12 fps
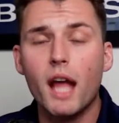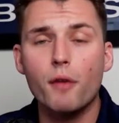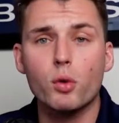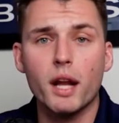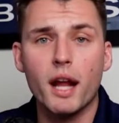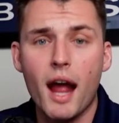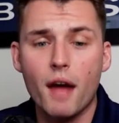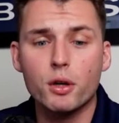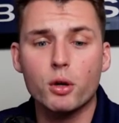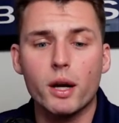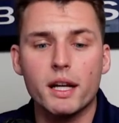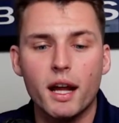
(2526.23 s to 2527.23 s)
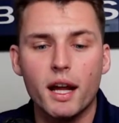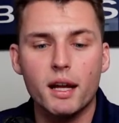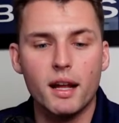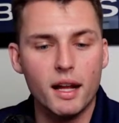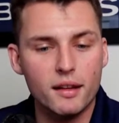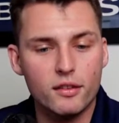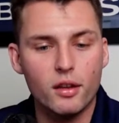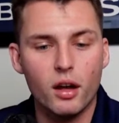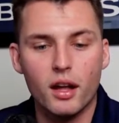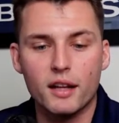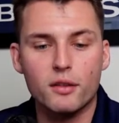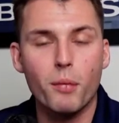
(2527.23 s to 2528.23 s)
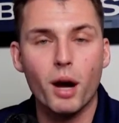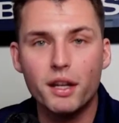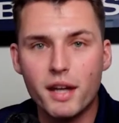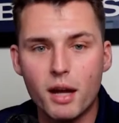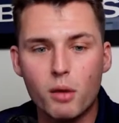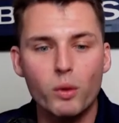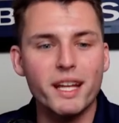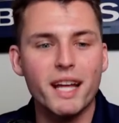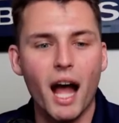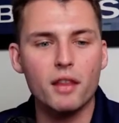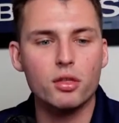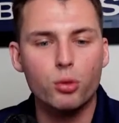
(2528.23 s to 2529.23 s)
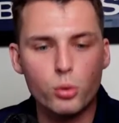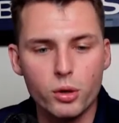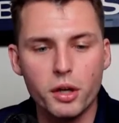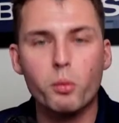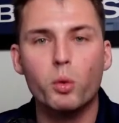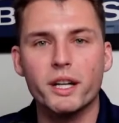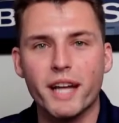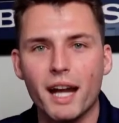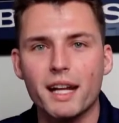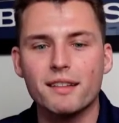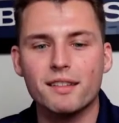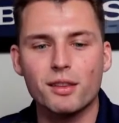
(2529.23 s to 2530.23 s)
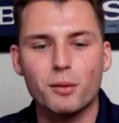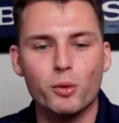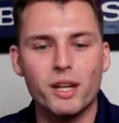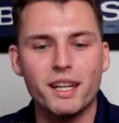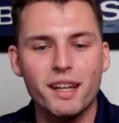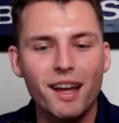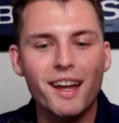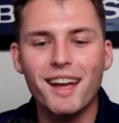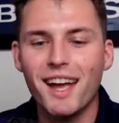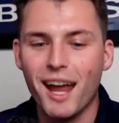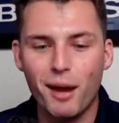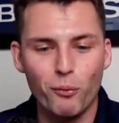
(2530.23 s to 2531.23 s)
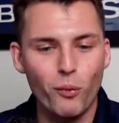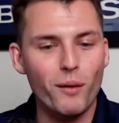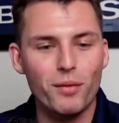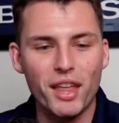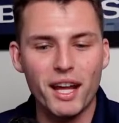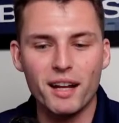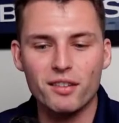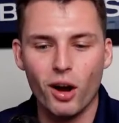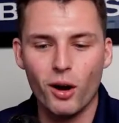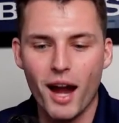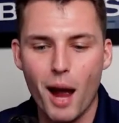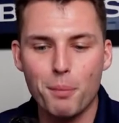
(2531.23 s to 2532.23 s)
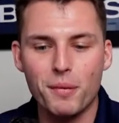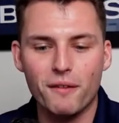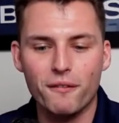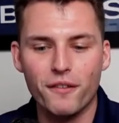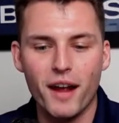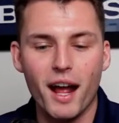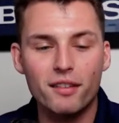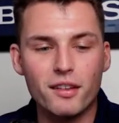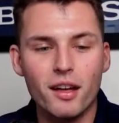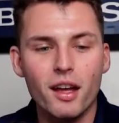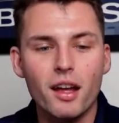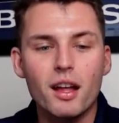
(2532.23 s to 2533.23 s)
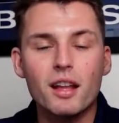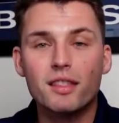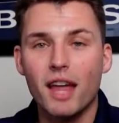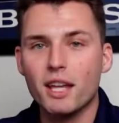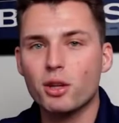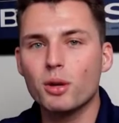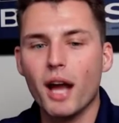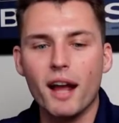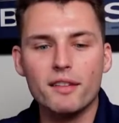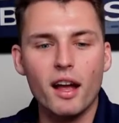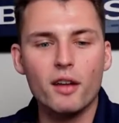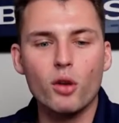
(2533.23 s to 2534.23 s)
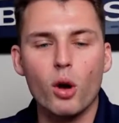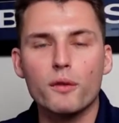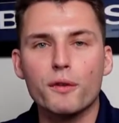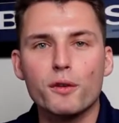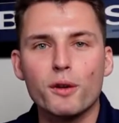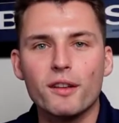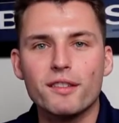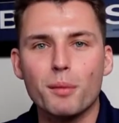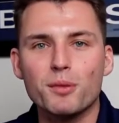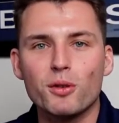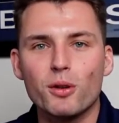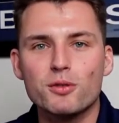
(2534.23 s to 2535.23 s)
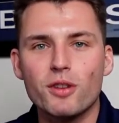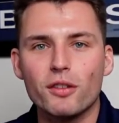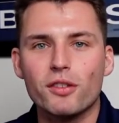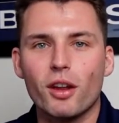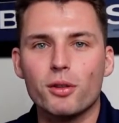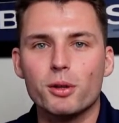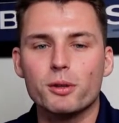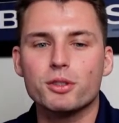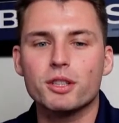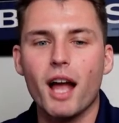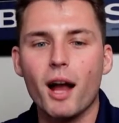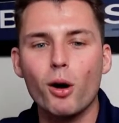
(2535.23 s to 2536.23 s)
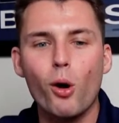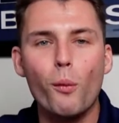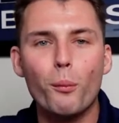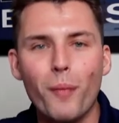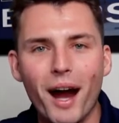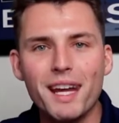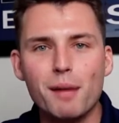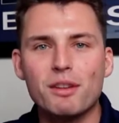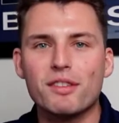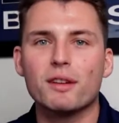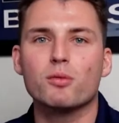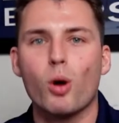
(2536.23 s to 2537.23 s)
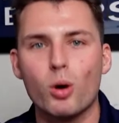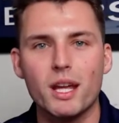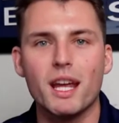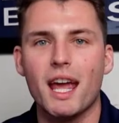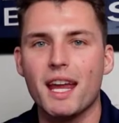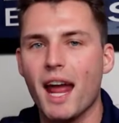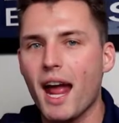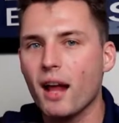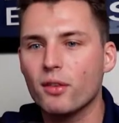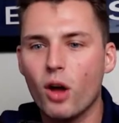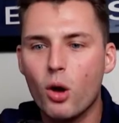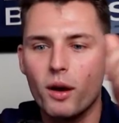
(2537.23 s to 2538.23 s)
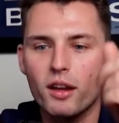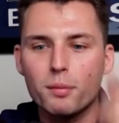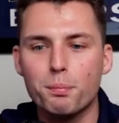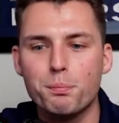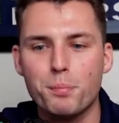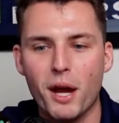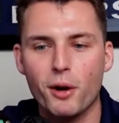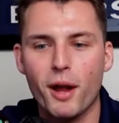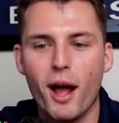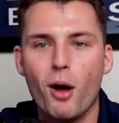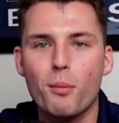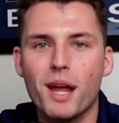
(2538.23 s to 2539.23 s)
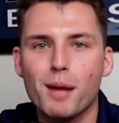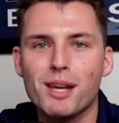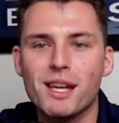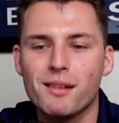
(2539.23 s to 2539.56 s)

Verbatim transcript: Everyone have a great night. It's, the, it's Monday. We got through it. We're getting to the week, and things are happening fast. Thank you guys, as always, for tuning in this episode of Just Another Year Chicago. My name is Nick Rohde, and as always, bear down, baby.